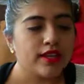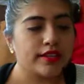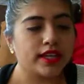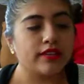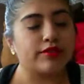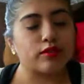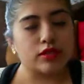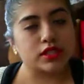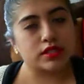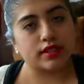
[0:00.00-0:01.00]
Then, of
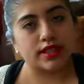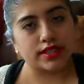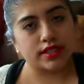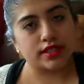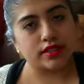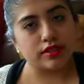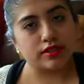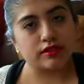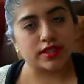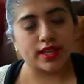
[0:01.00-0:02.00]
course, you guys can
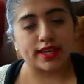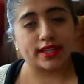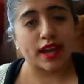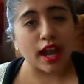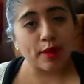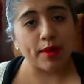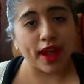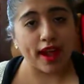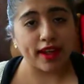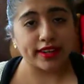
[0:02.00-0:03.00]
use like an
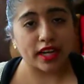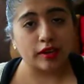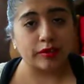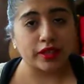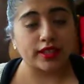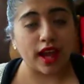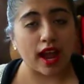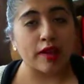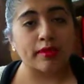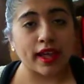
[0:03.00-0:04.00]
iPad camera, an
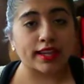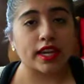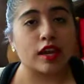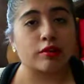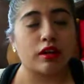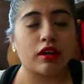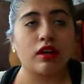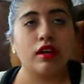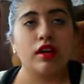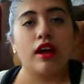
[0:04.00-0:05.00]
iMac camera,
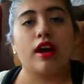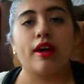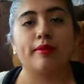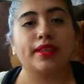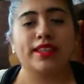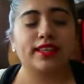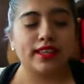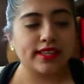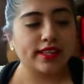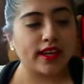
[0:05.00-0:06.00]
anything
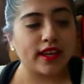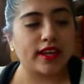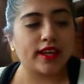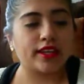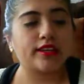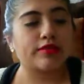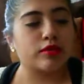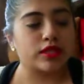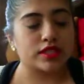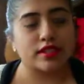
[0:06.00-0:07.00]
like that. And, of
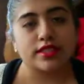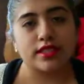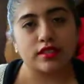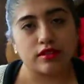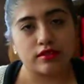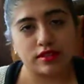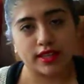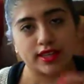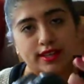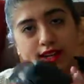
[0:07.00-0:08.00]
course, you guys can use
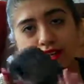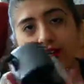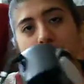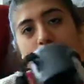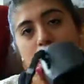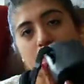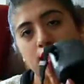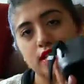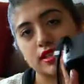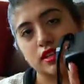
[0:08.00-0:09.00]
like a Nikon
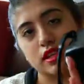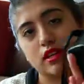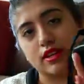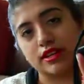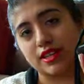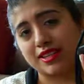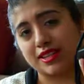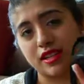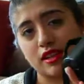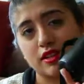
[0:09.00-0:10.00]
SLR,
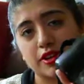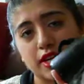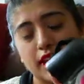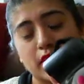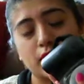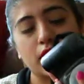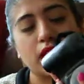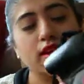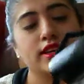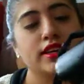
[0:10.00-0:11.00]
DSLR
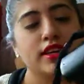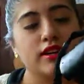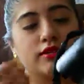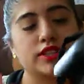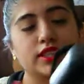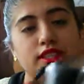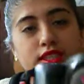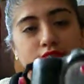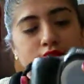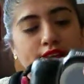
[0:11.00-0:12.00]
camera, which is
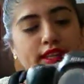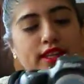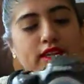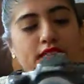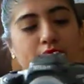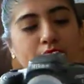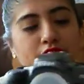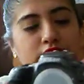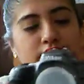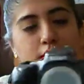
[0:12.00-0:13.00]
this one right here. I'm
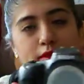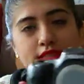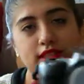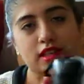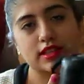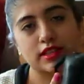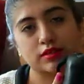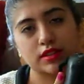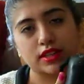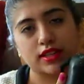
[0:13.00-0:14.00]
actually going to be selling
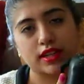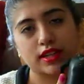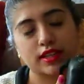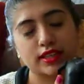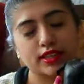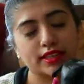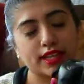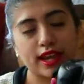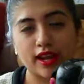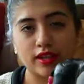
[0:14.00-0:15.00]
this one to get like a
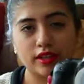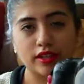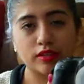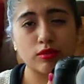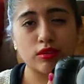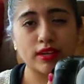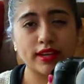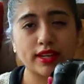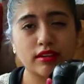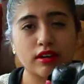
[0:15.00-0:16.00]
Canon or a
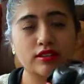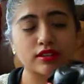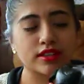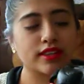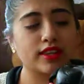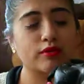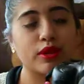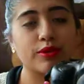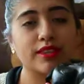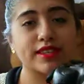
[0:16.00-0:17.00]
Nikon. There's nothing
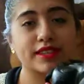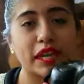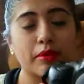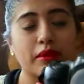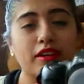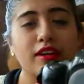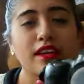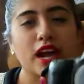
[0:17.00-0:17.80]
wrong with this camera.